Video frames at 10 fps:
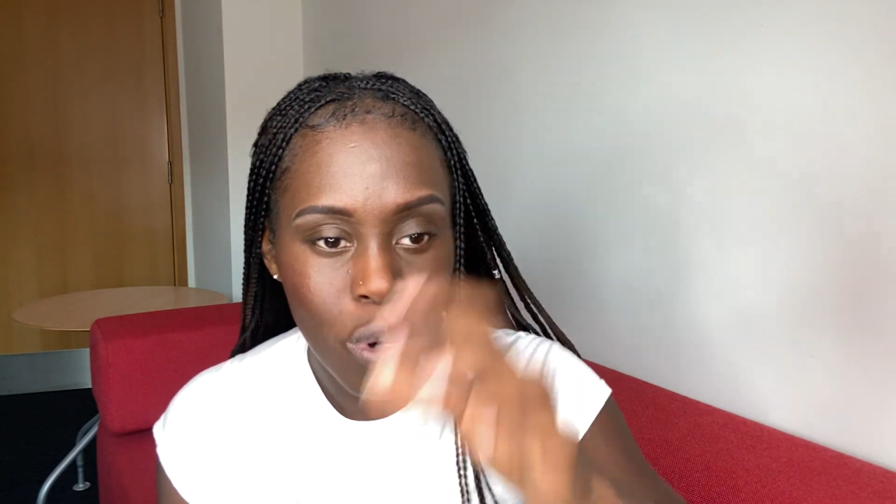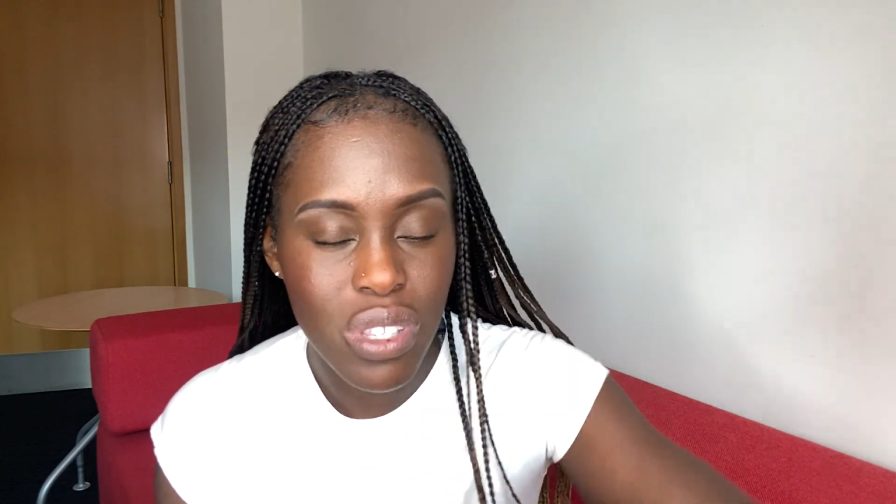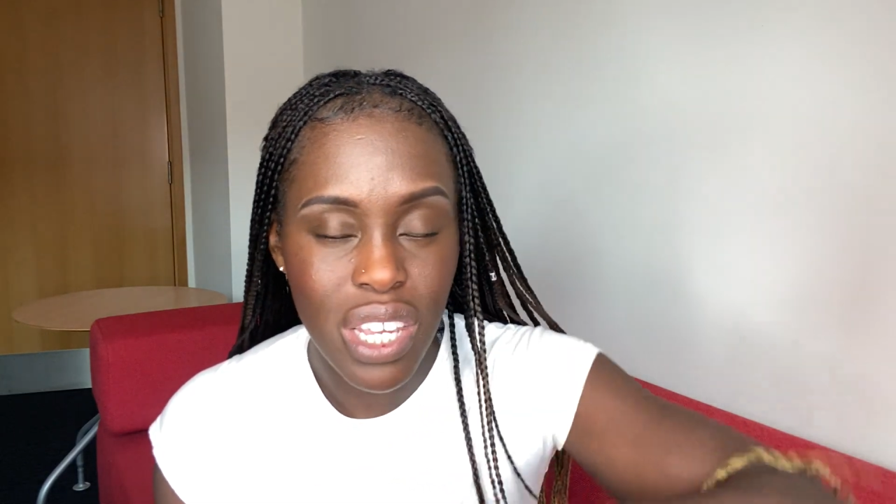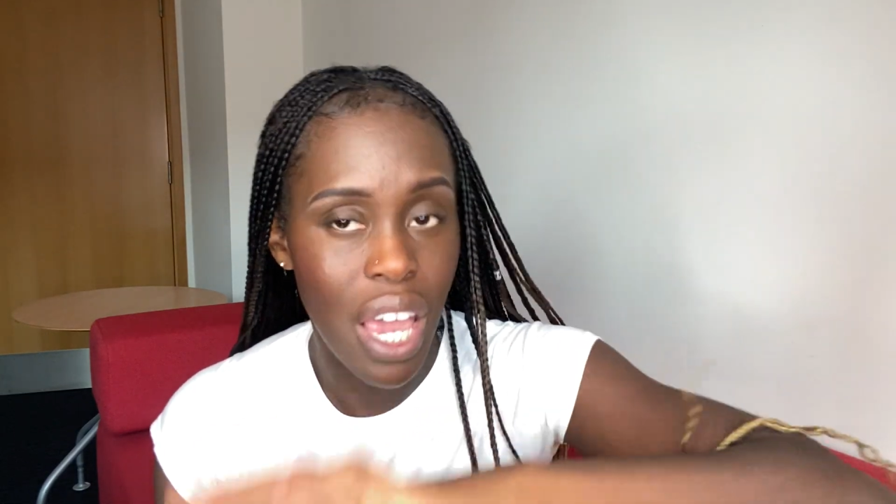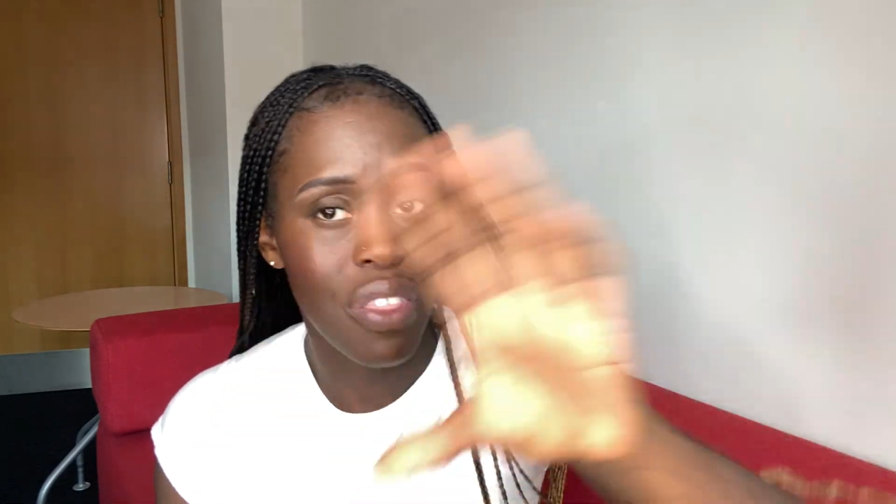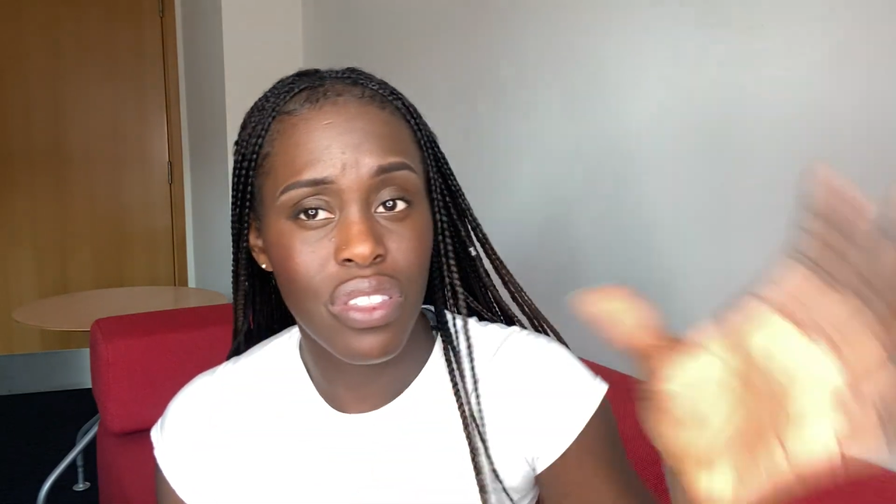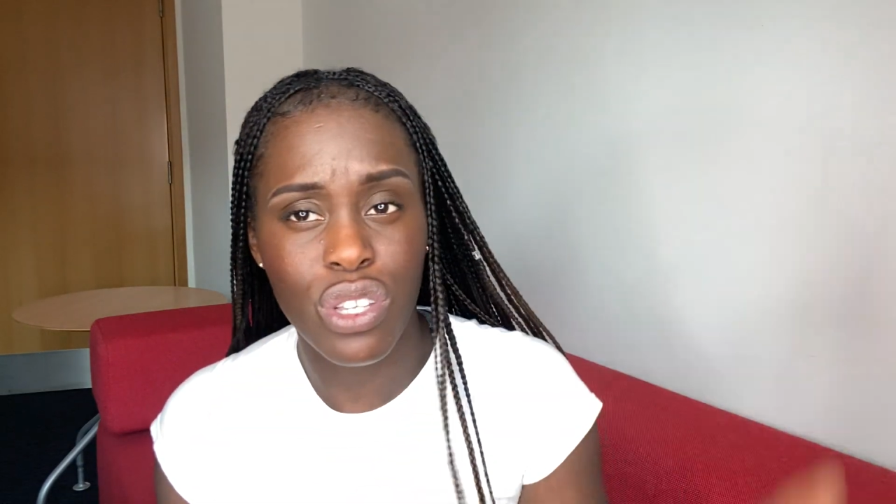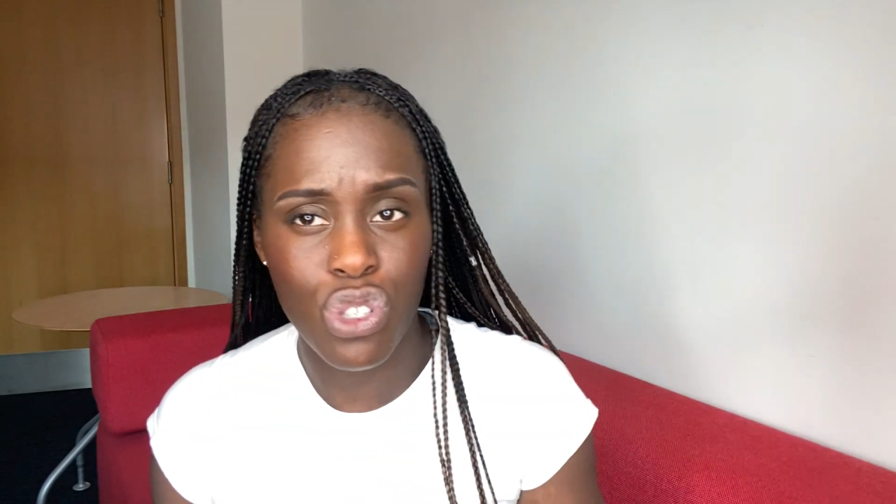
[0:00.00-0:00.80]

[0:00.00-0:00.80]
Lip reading: put together this